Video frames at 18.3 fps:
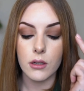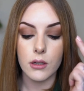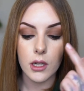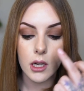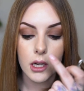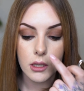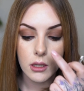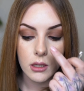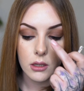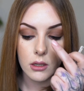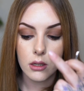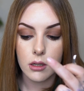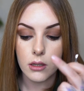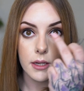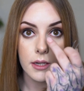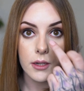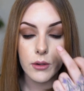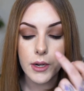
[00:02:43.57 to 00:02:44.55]
not
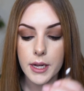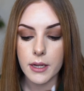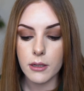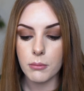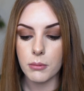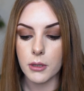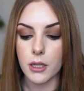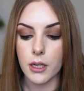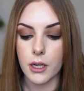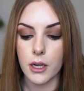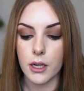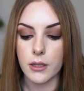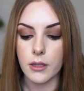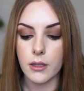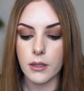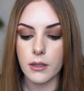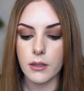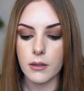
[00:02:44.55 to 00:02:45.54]
inner end,
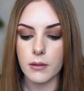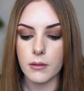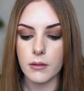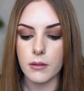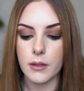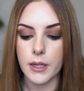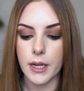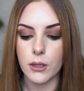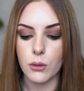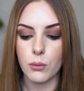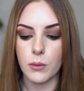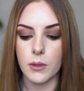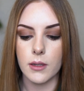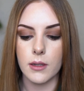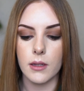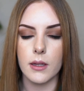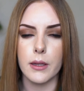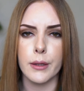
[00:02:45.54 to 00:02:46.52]
because that
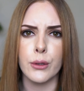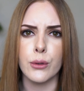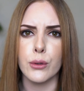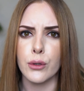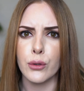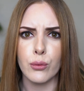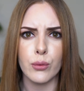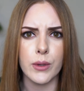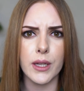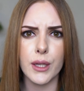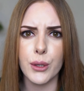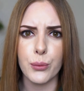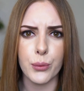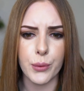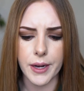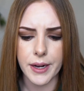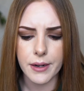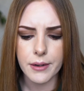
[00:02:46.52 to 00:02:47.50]
will look really
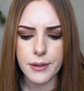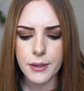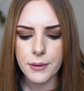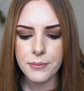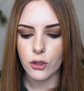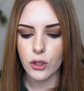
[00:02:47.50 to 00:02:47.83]
weird.